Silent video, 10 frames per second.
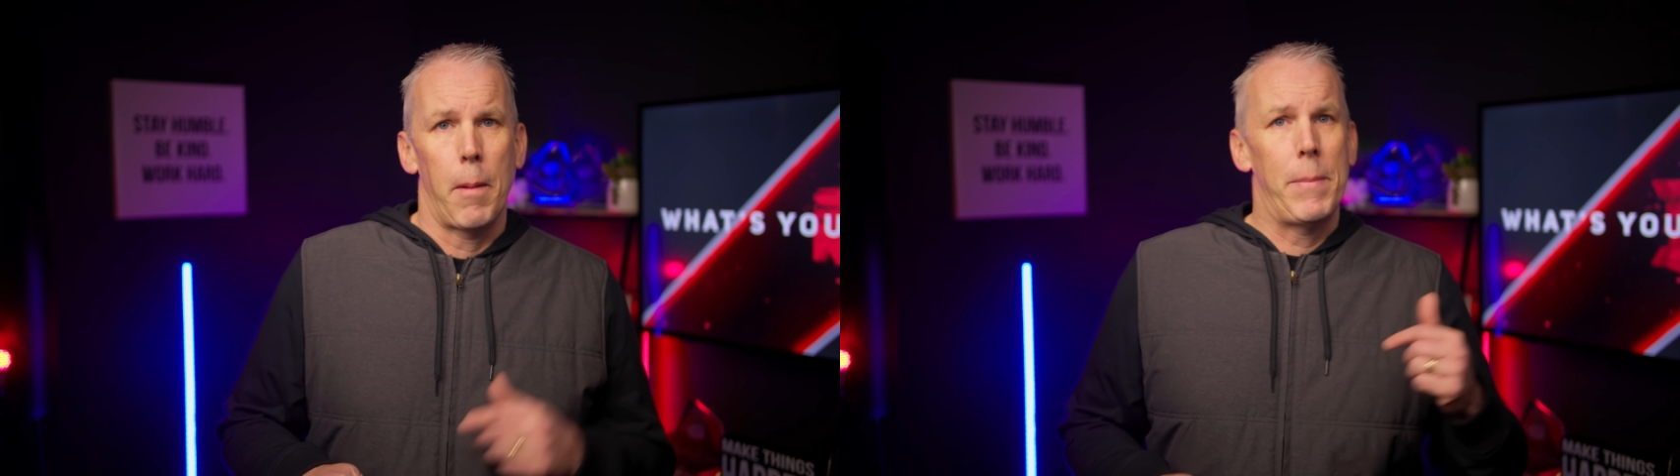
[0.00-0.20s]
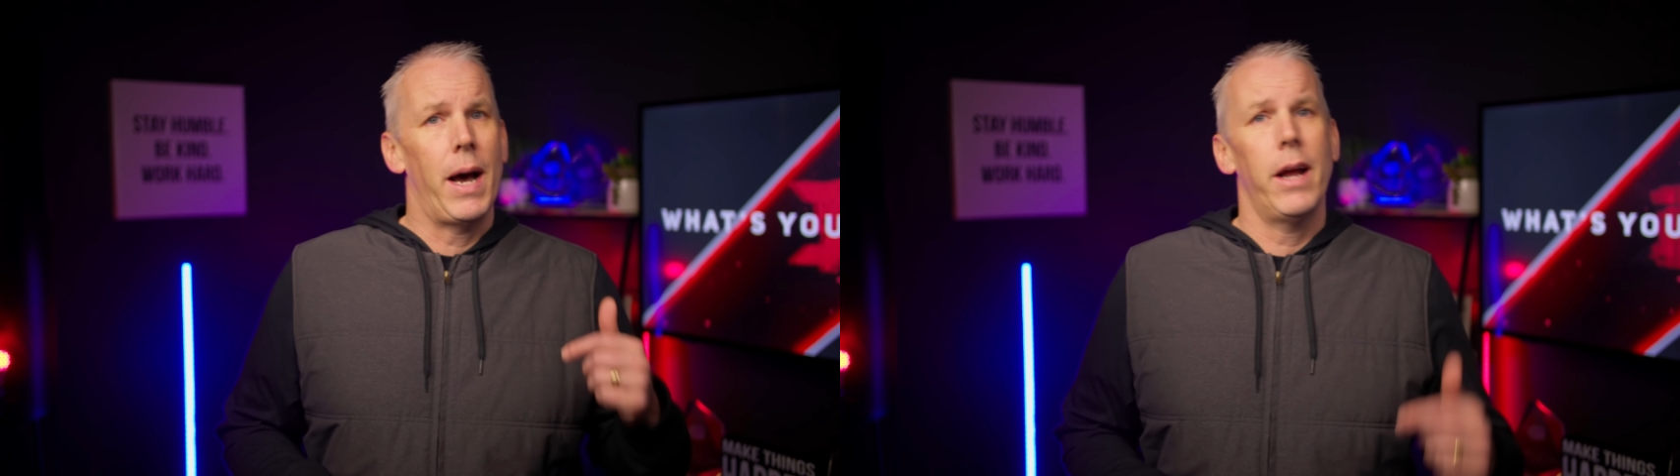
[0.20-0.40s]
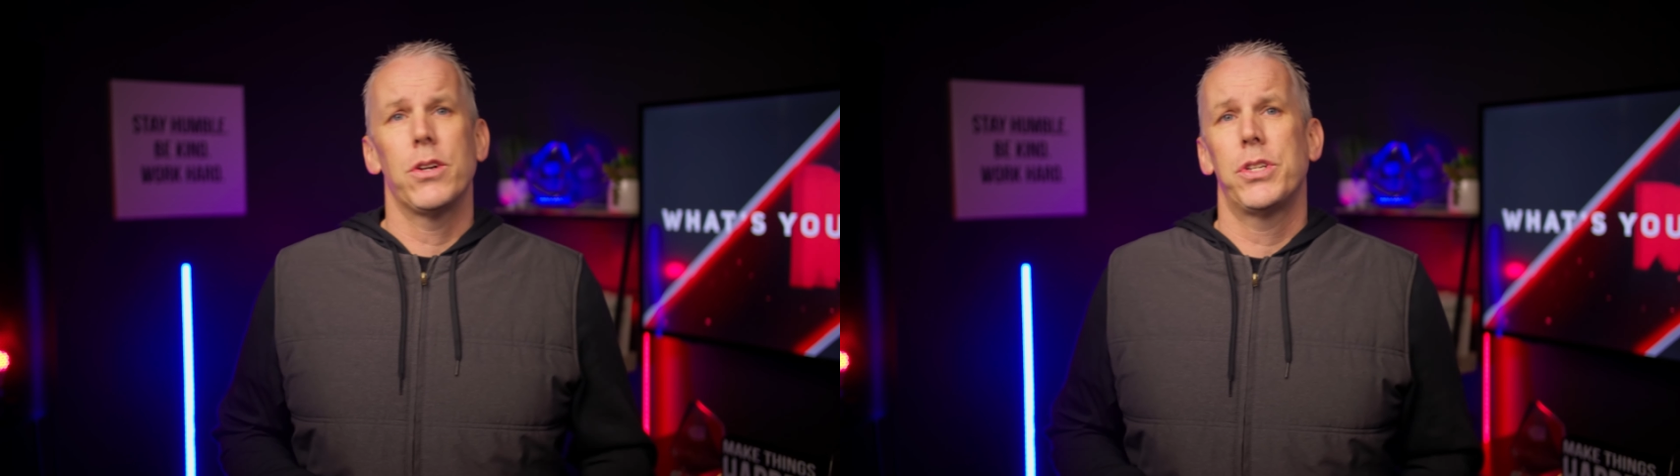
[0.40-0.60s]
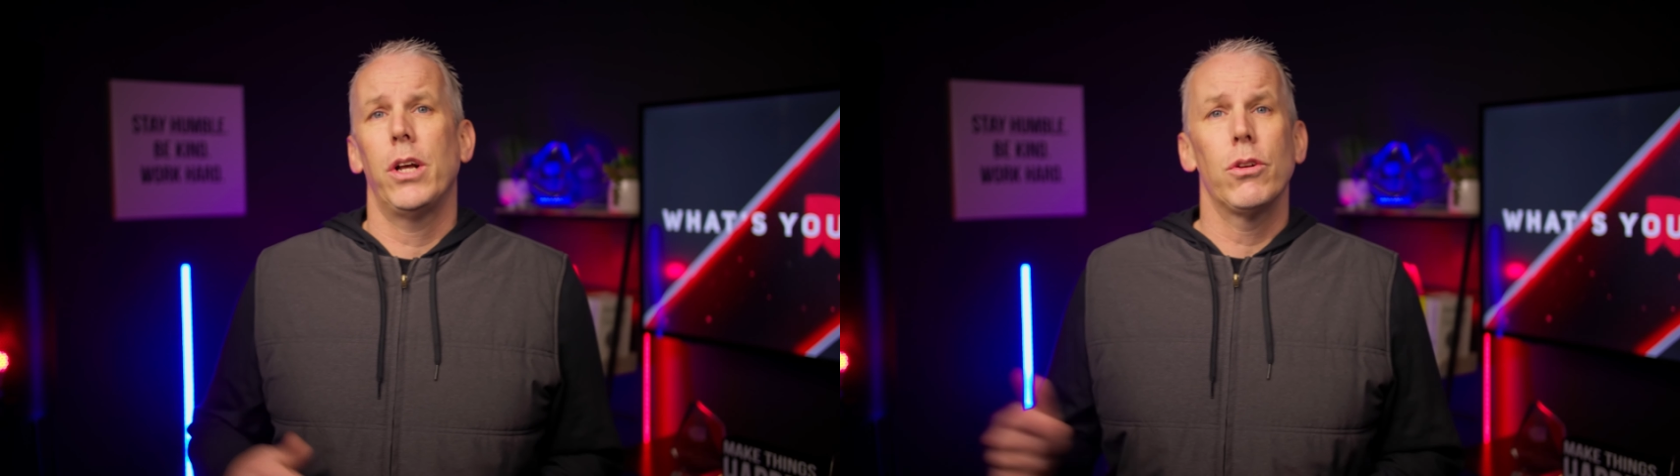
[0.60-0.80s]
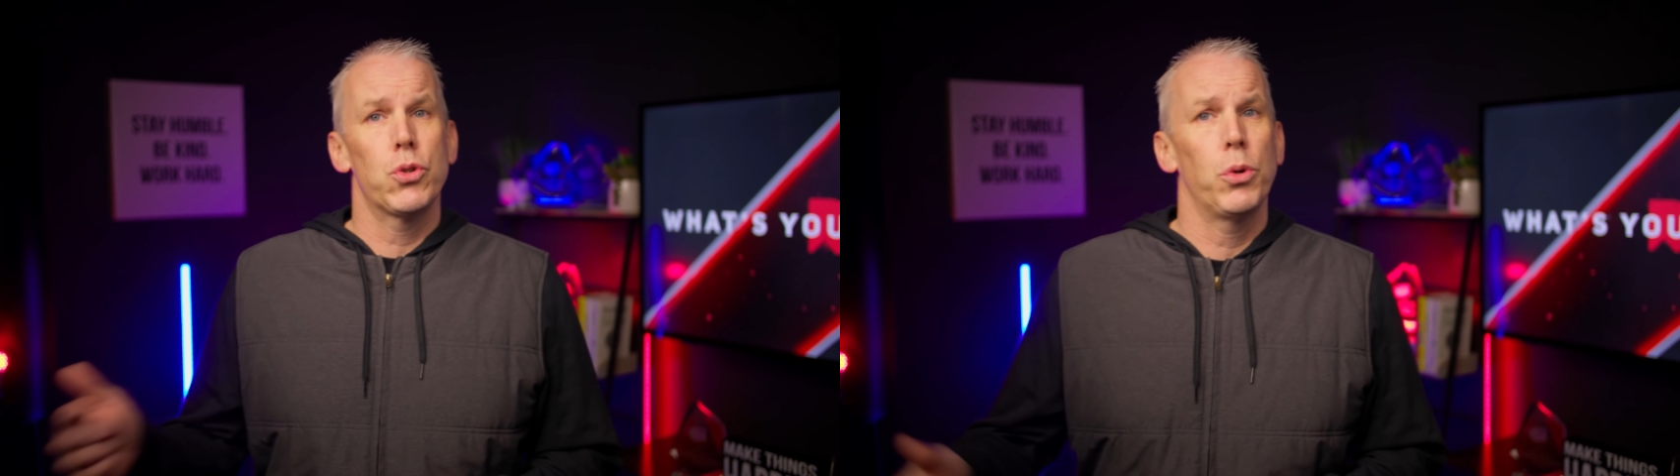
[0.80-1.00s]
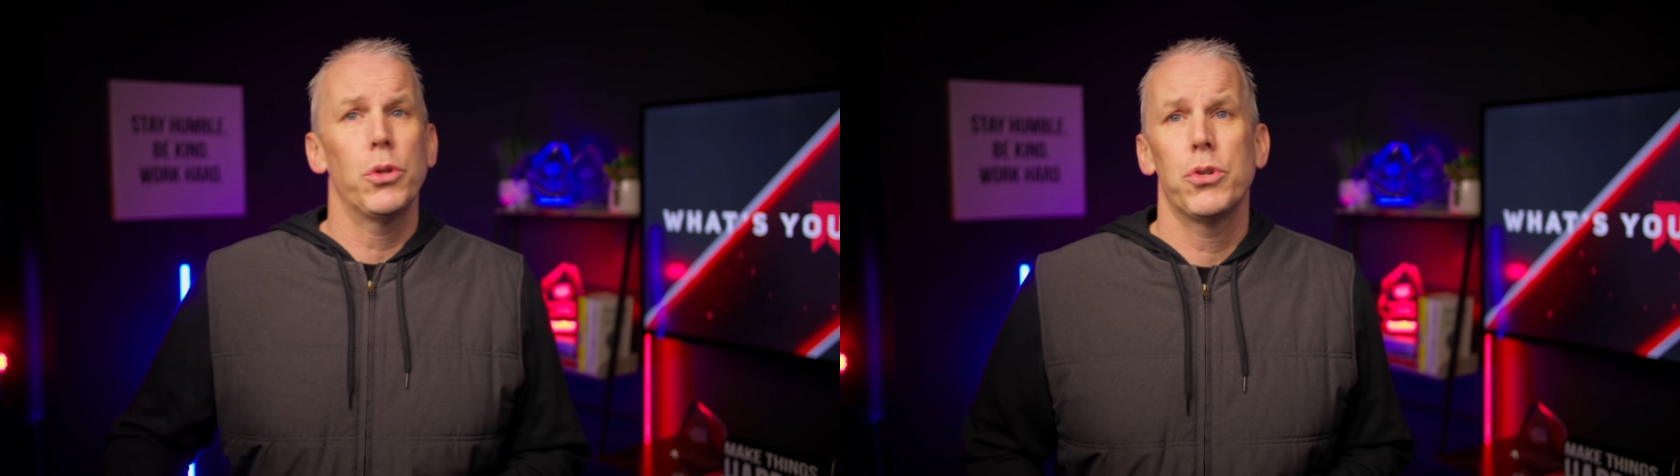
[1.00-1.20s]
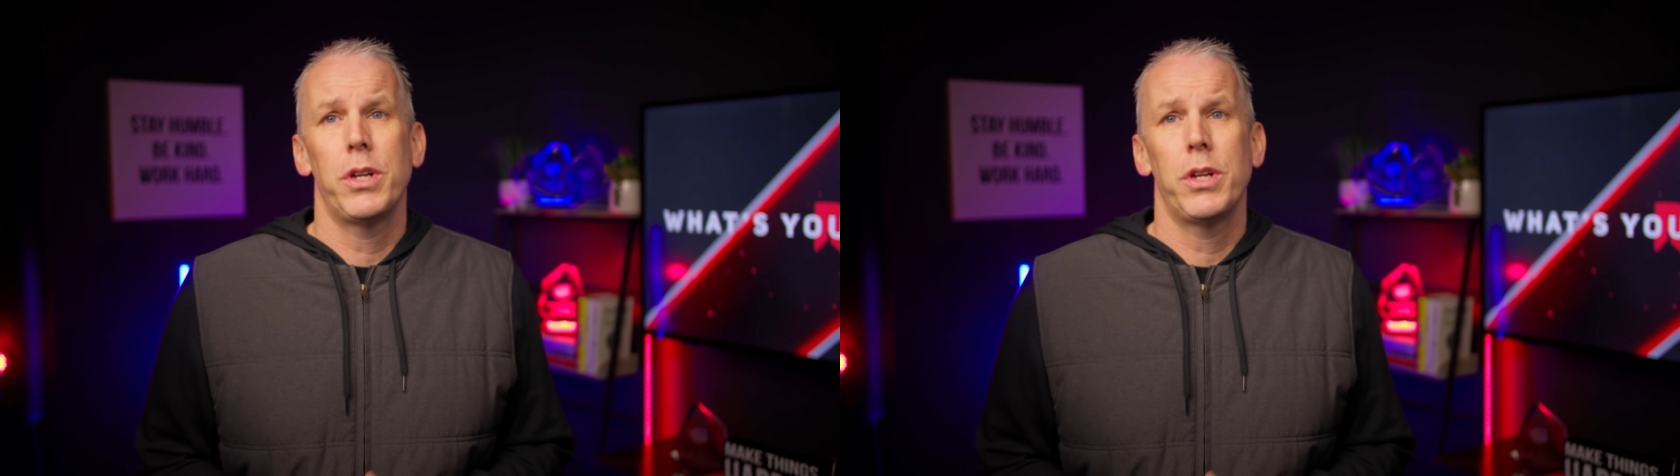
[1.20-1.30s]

Buyers, sellers, realtors,